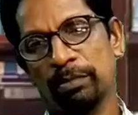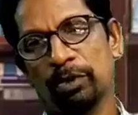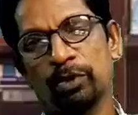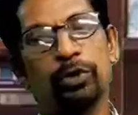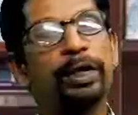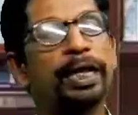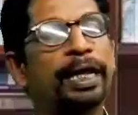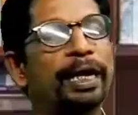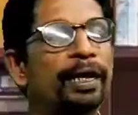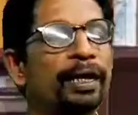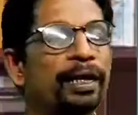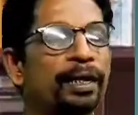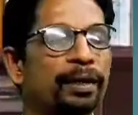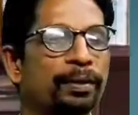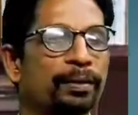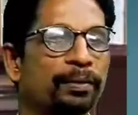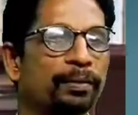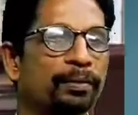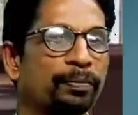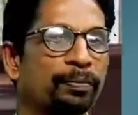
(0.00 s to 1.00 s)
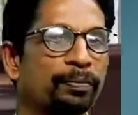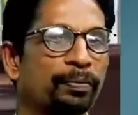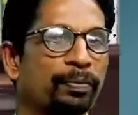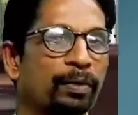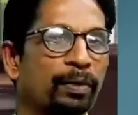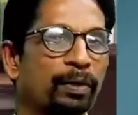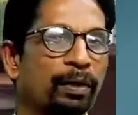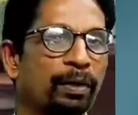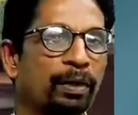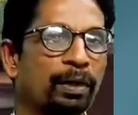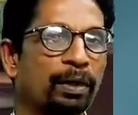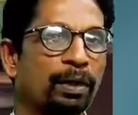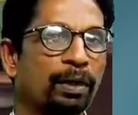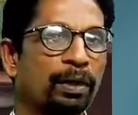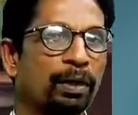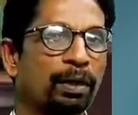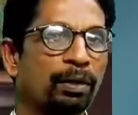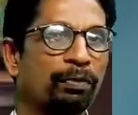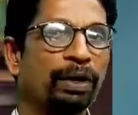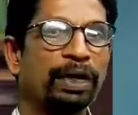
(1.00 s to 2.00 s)
Today
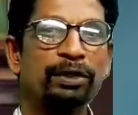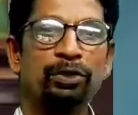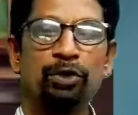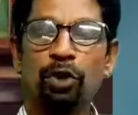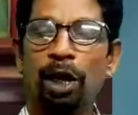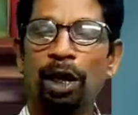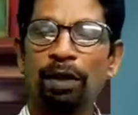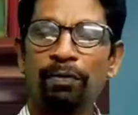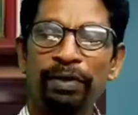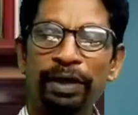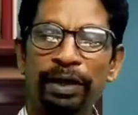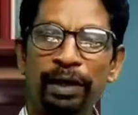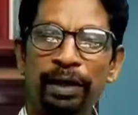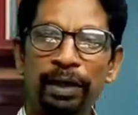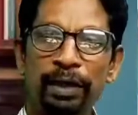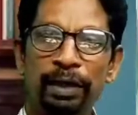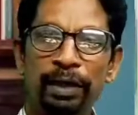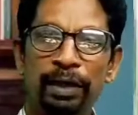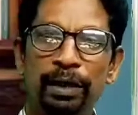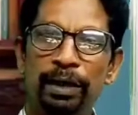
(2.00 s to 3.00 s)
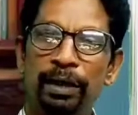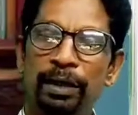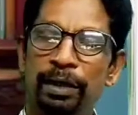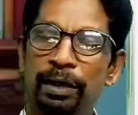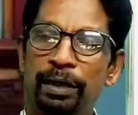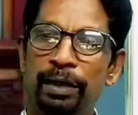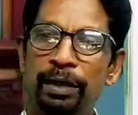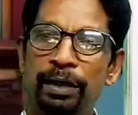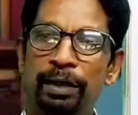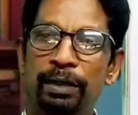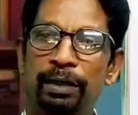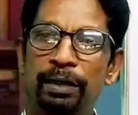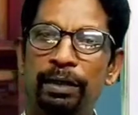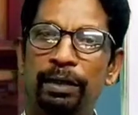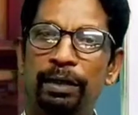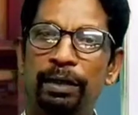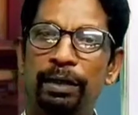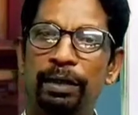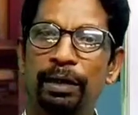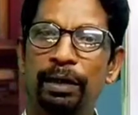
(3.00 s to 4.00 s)
we are solving
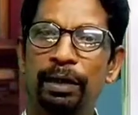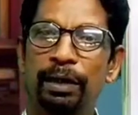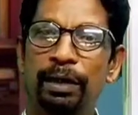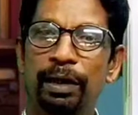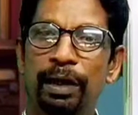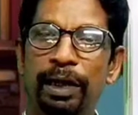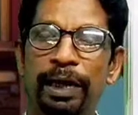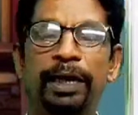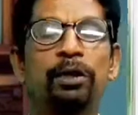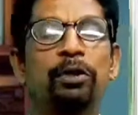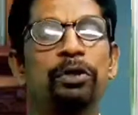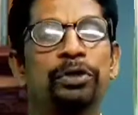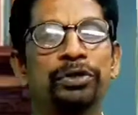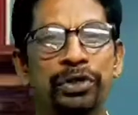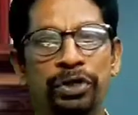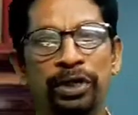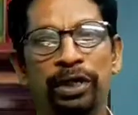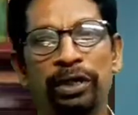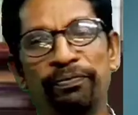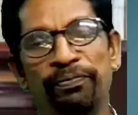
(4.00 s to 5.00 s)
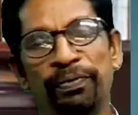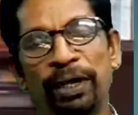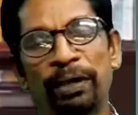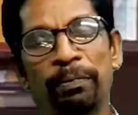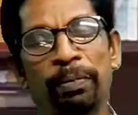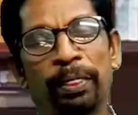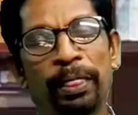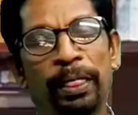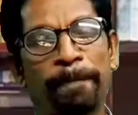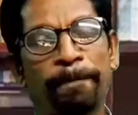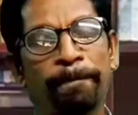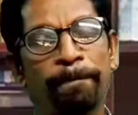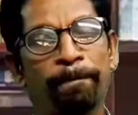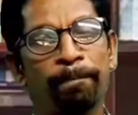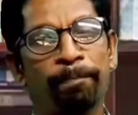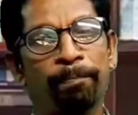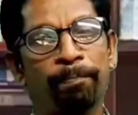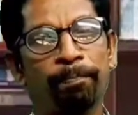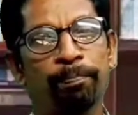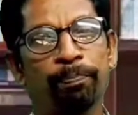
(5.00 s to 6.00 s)
a question from
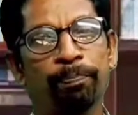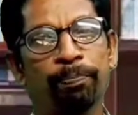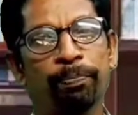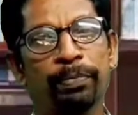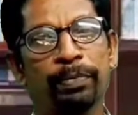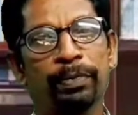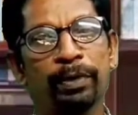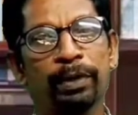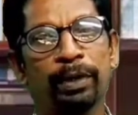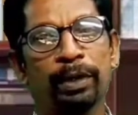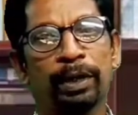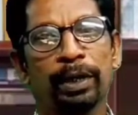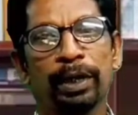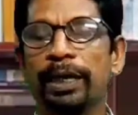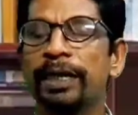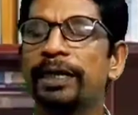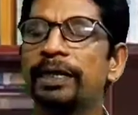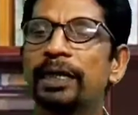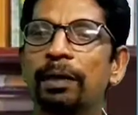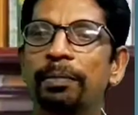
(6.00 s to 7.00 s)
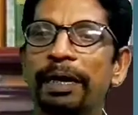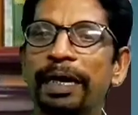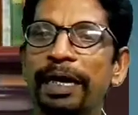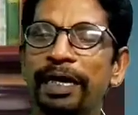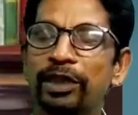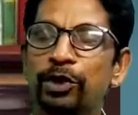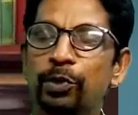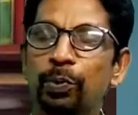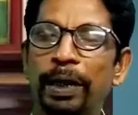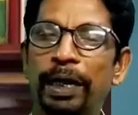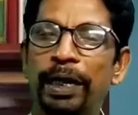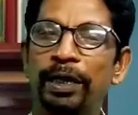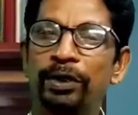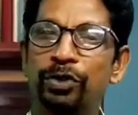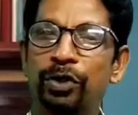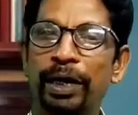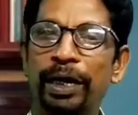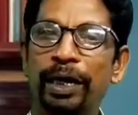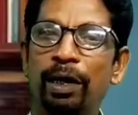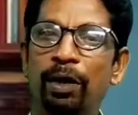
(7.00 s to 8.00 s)
income and
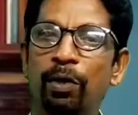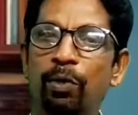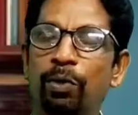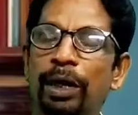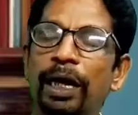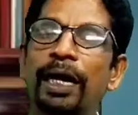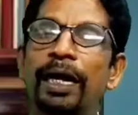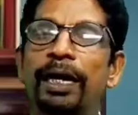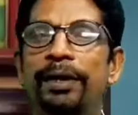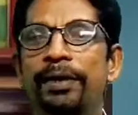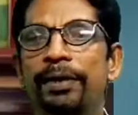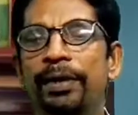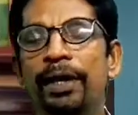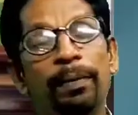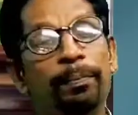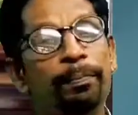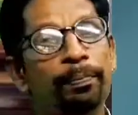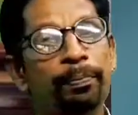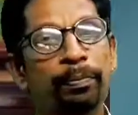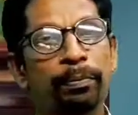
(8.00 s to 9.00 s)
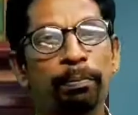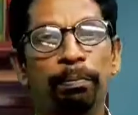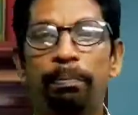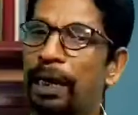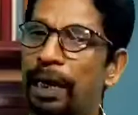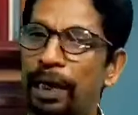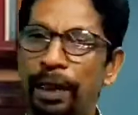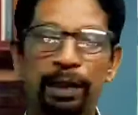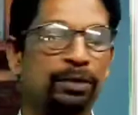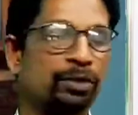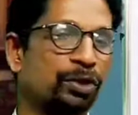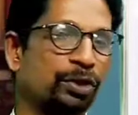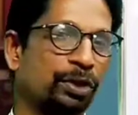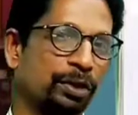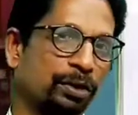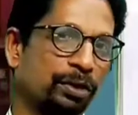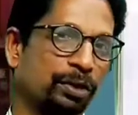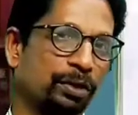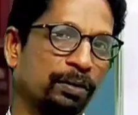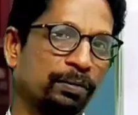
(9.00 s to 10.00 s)
expenditure account and the balance
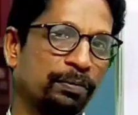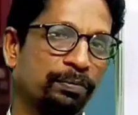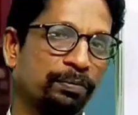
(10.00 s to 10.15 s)
sheet.